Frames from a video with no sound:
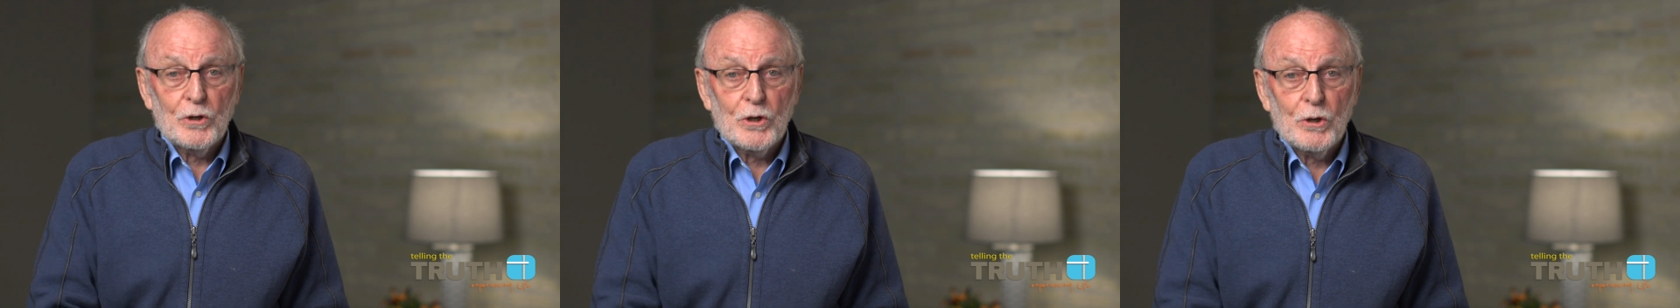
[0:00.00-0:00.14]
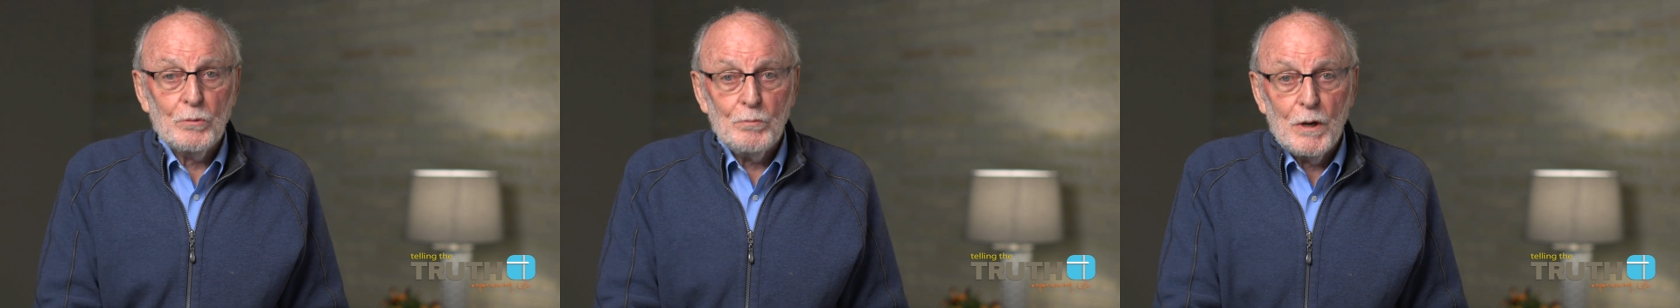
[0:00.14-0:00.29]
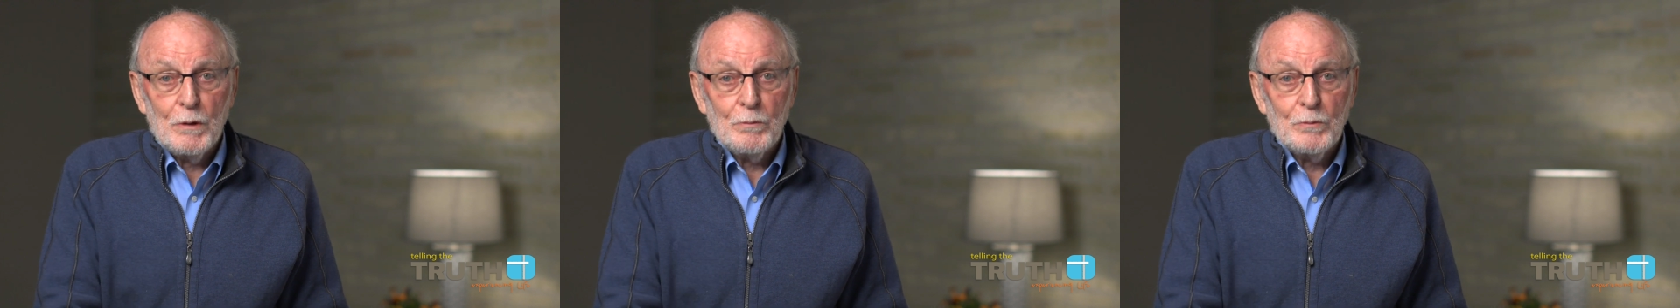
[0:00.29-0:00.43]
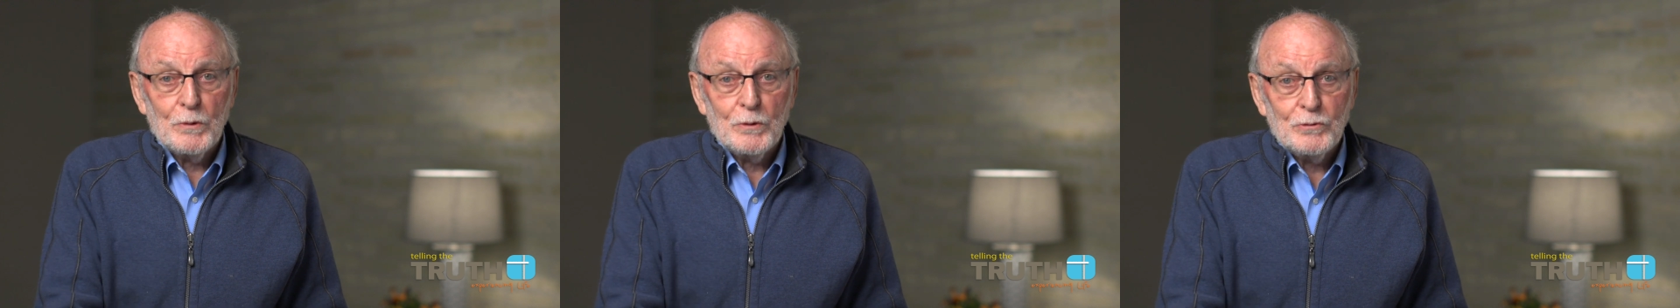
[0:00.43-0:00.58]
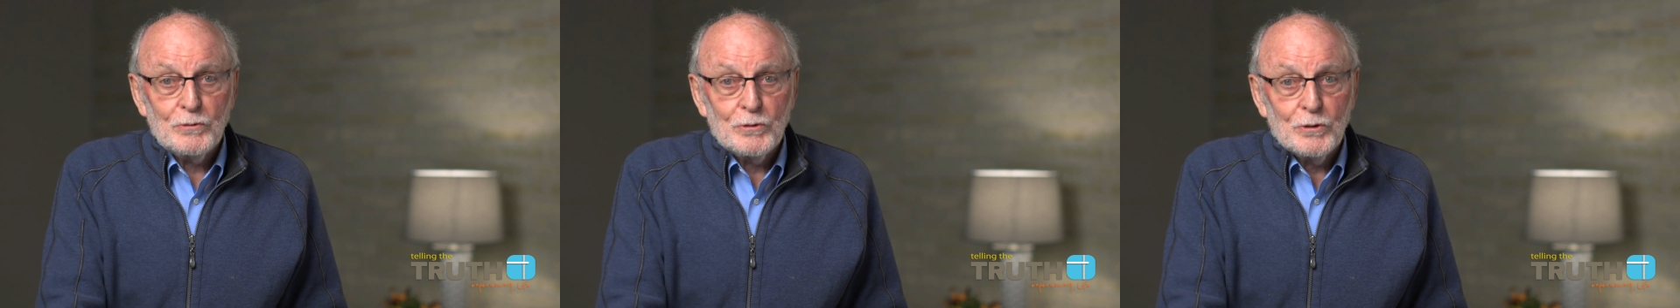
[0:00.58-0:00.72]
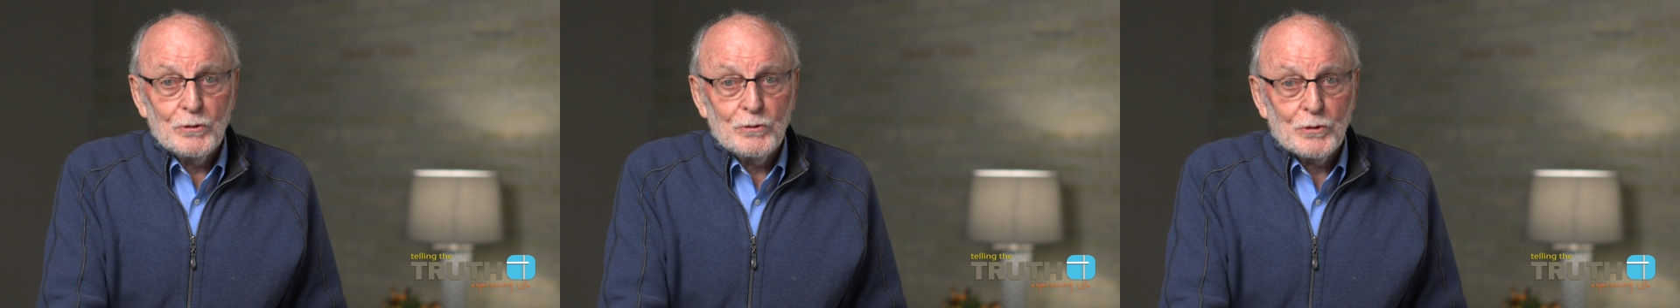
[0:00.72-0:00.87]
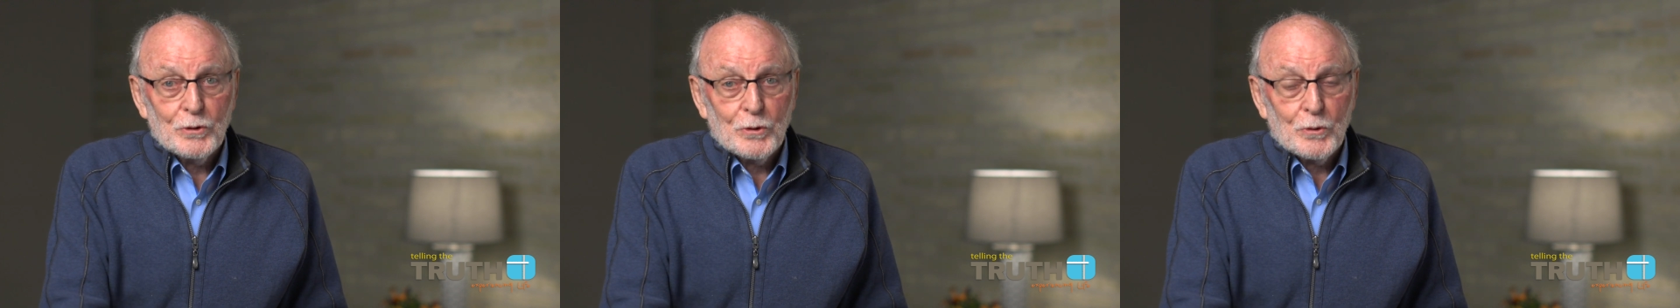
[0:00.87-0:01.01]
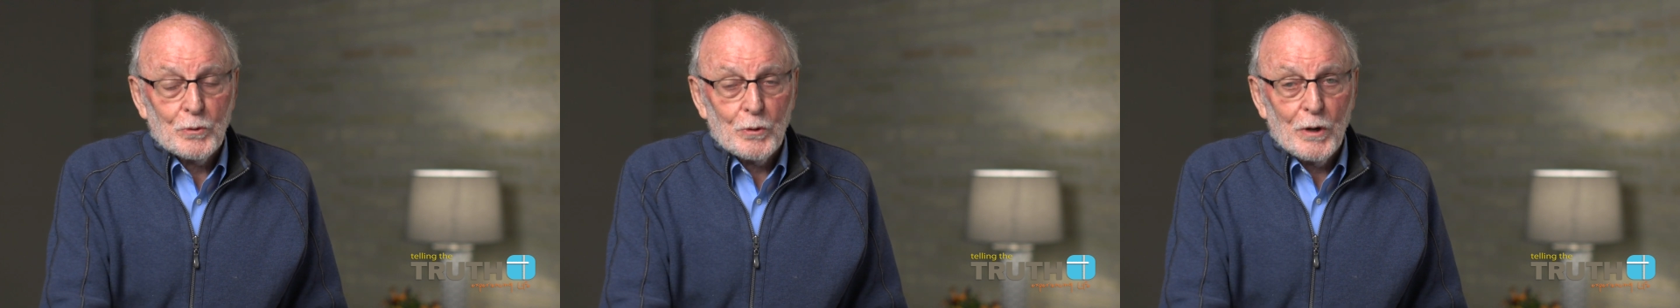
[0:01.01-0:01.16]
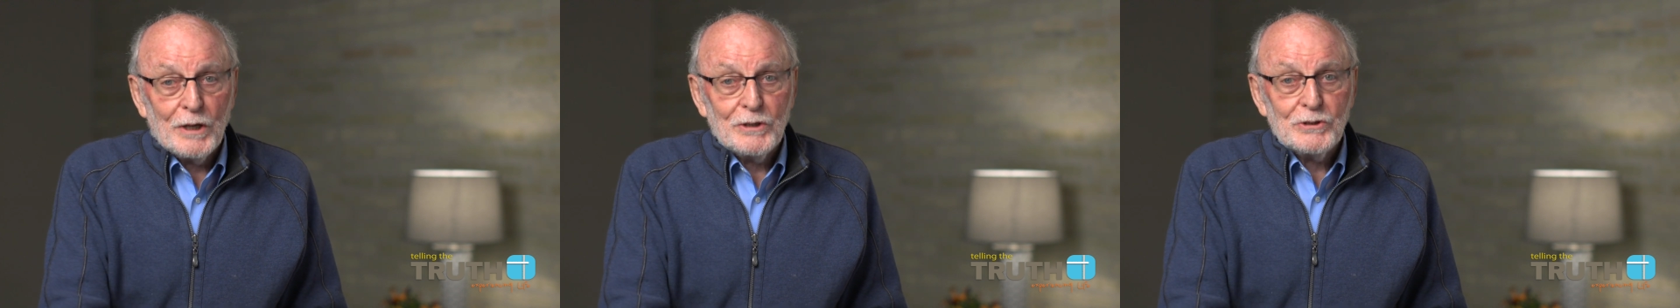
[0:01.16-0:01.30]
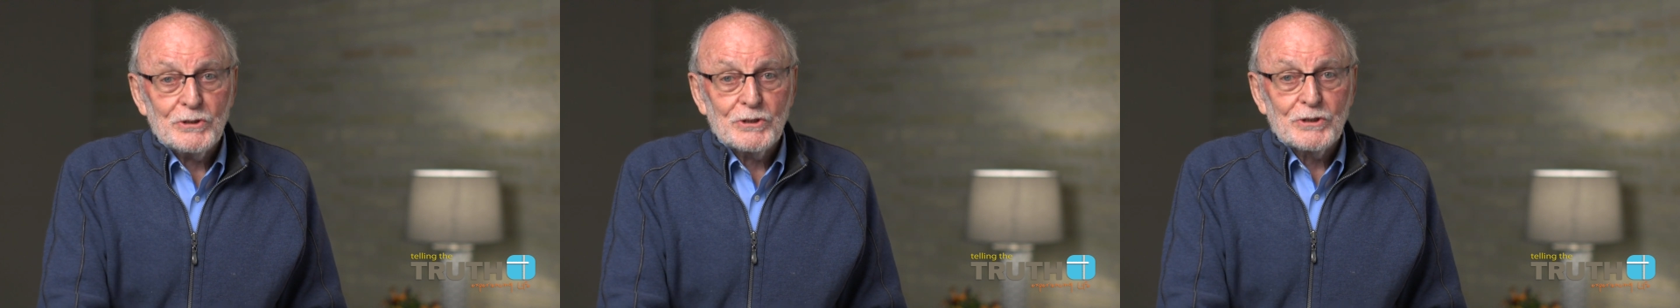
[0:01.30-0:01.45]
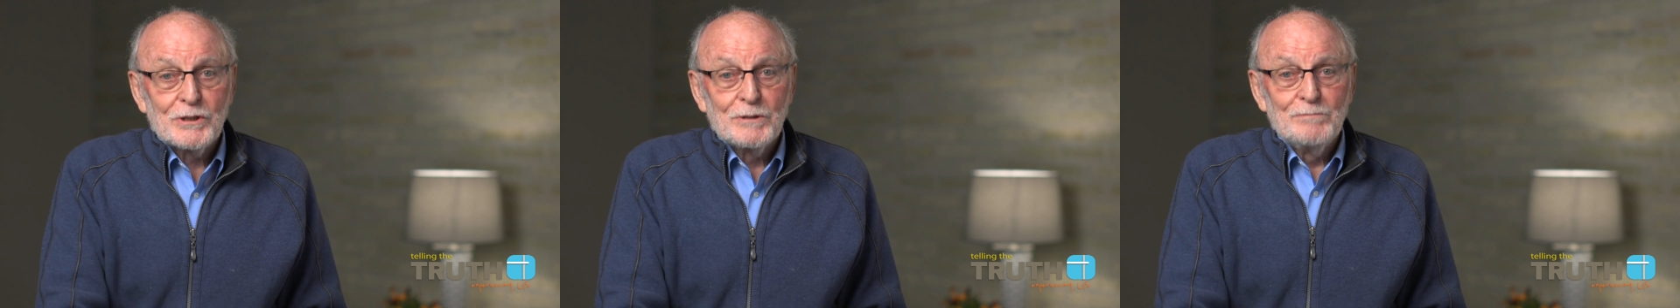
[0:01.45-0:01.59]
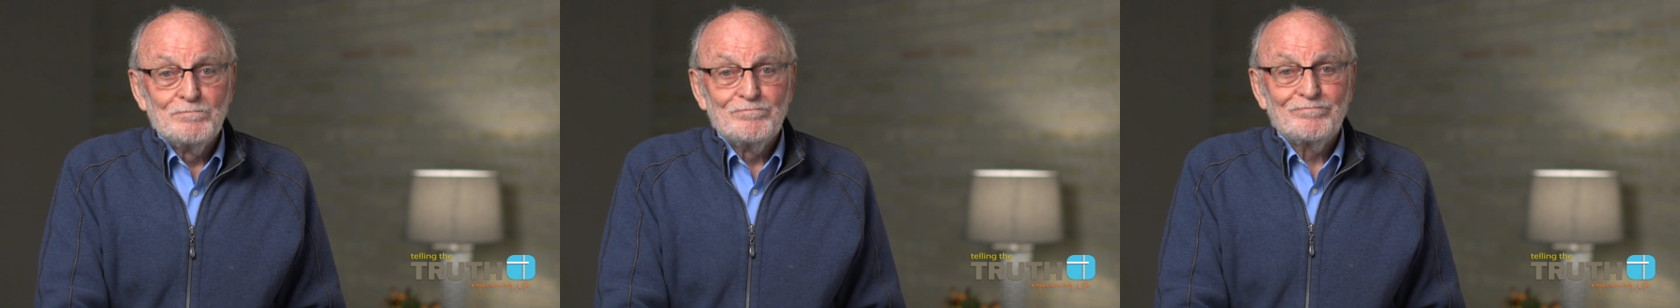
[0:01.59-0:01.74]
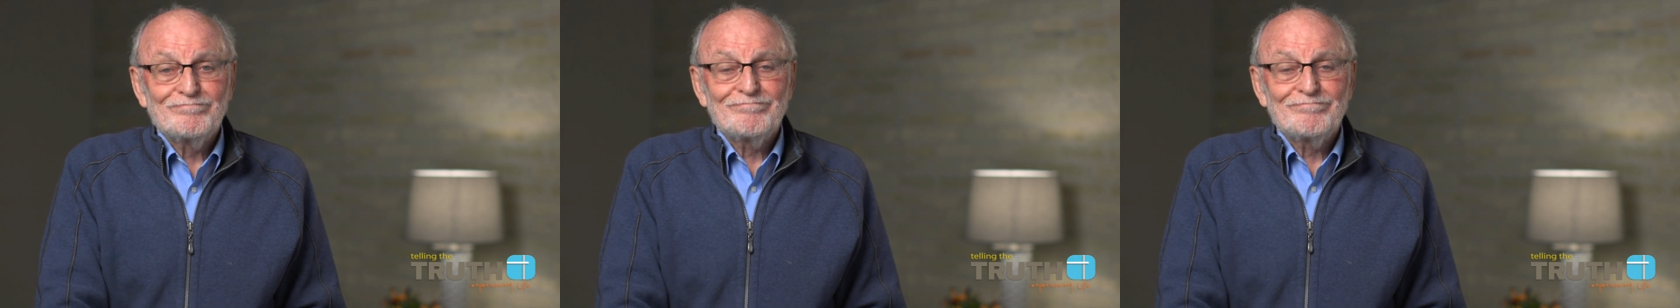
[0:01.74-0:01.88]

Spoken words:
commitment to Christ.